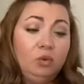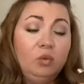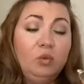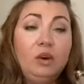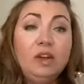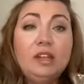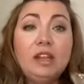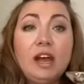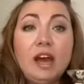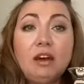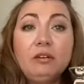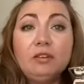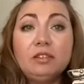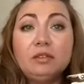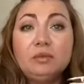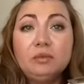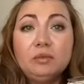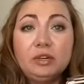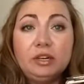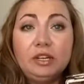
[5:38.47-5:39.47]
when I
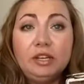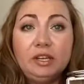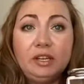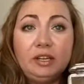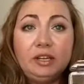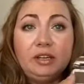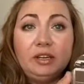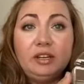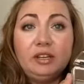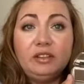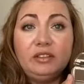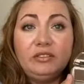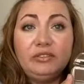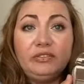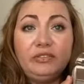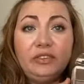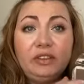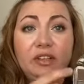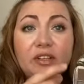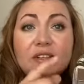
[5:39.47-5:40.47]
was working on the
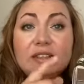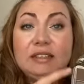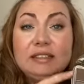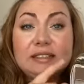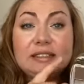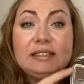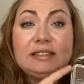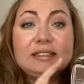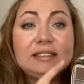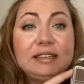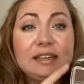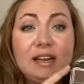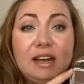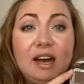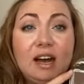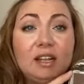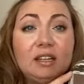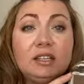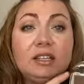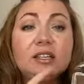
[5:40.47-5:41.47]
field, this is the
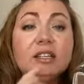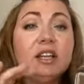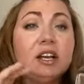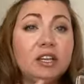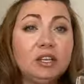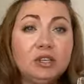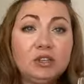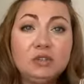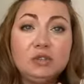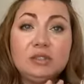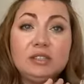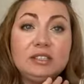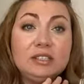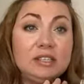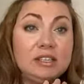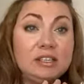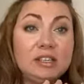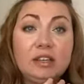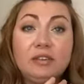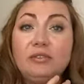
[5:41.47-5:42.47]
color that I use
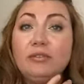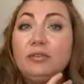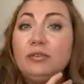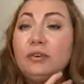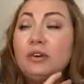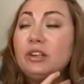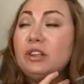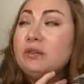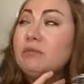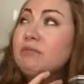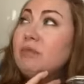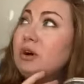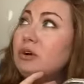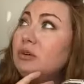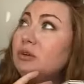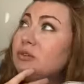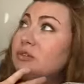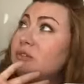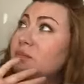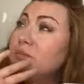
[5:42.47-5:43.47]
literally for the
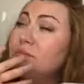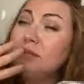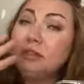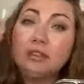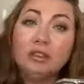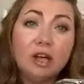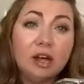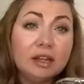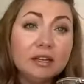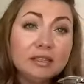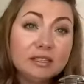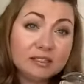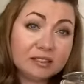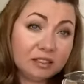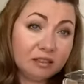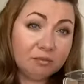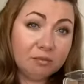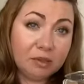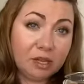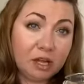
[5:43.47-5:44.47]
most blonde is
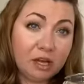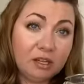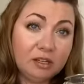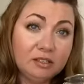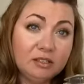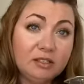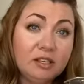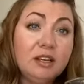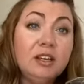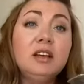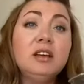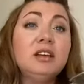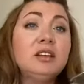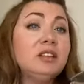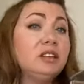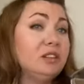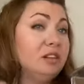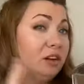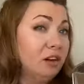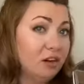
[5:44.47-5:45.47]
the blonde,
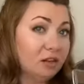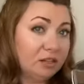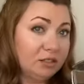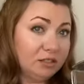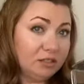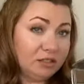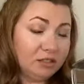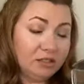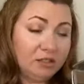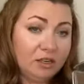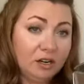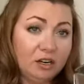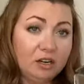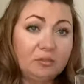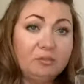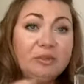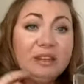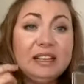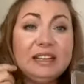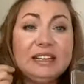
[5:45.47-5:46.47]
dark is the
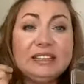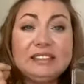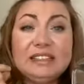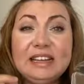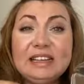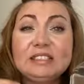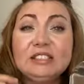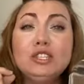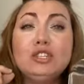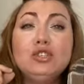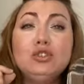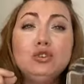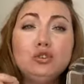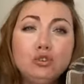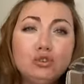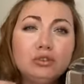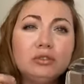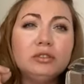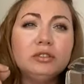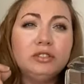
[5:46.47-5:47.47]
dark, because it has a
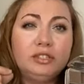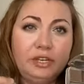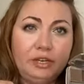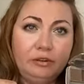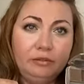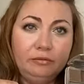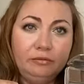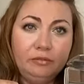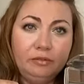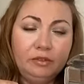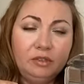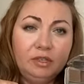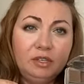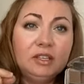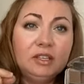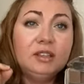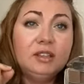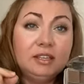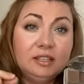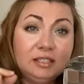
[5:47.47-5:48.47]
neutral tone.
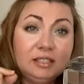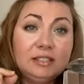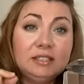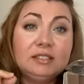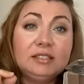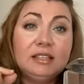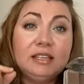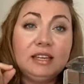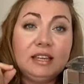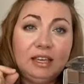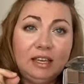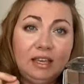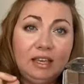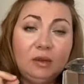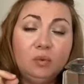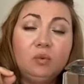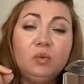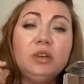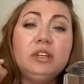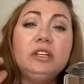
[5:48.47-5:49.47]
This is the
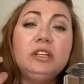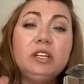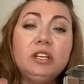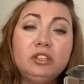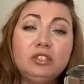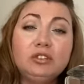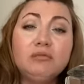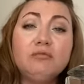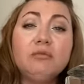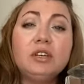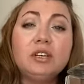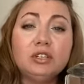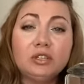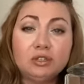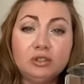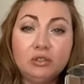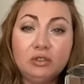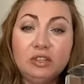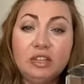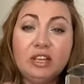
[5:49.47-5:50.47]
key. We need to make
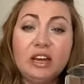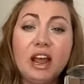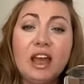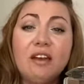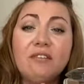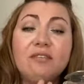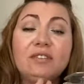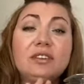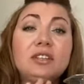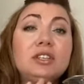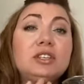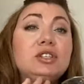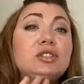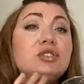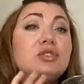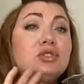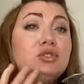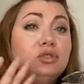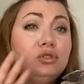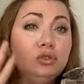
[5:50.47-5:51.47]
sure that everything
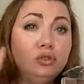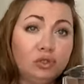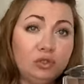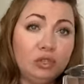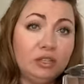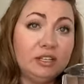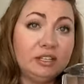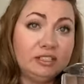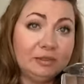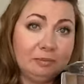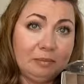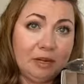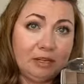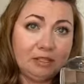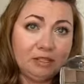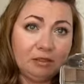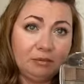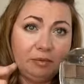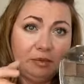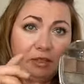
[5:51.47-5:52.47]
is neutral as
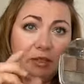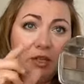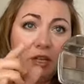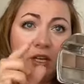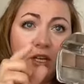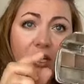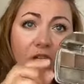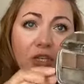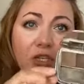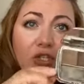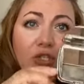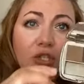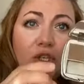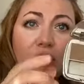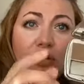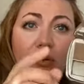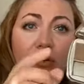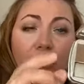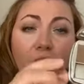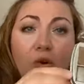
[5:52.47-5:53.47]
possible.
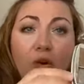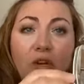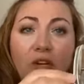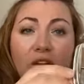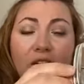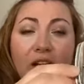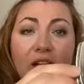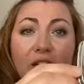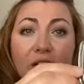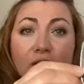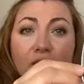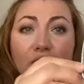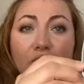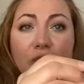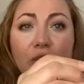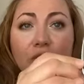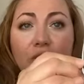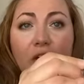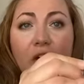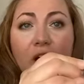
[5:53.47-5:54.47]
So, and I'll
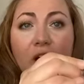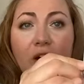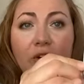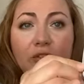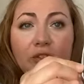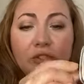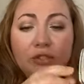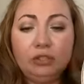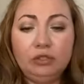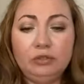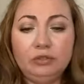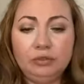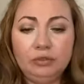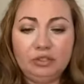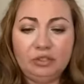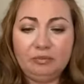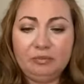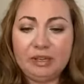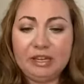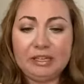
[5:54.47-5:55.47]
show you how to
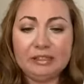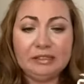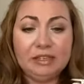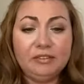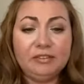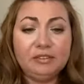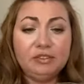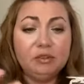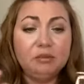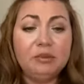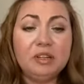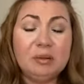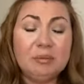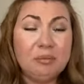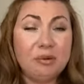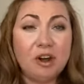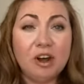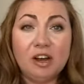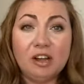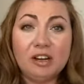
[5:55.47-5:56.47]
use it, because I have so many
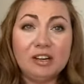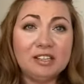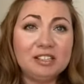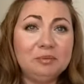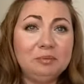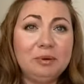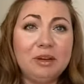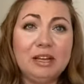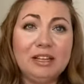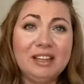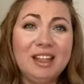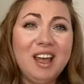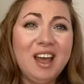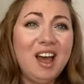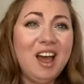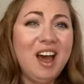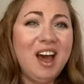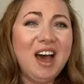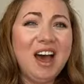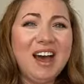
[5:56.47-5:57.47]
products, but
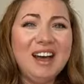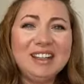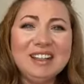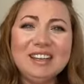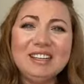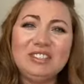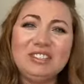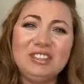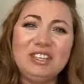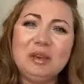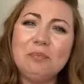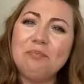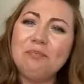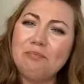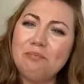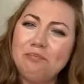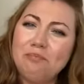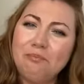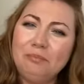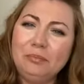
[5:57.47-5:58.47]
I like
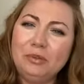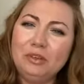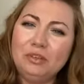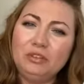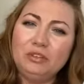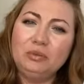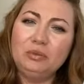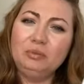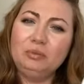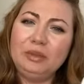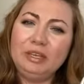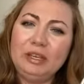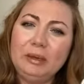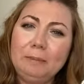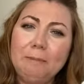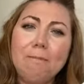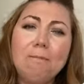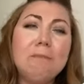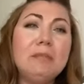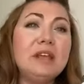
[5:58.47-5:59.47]
to
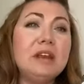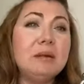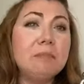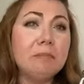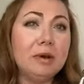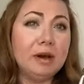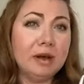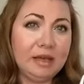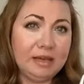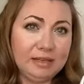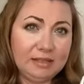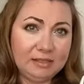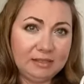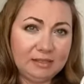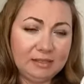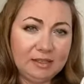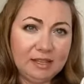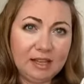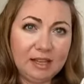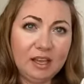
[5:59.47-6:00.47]
be
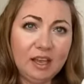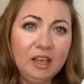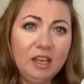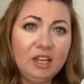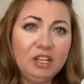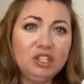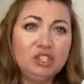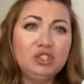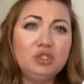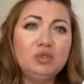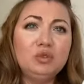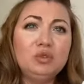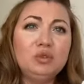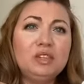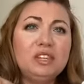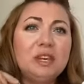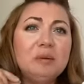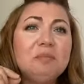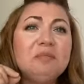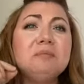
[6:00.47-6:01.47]
minimized, like to
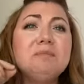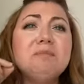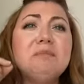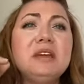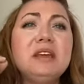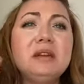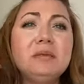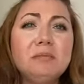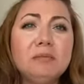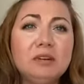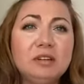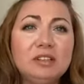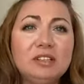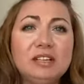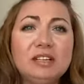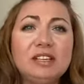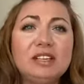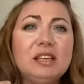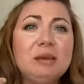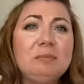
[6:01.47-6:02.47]
keep it minimal, like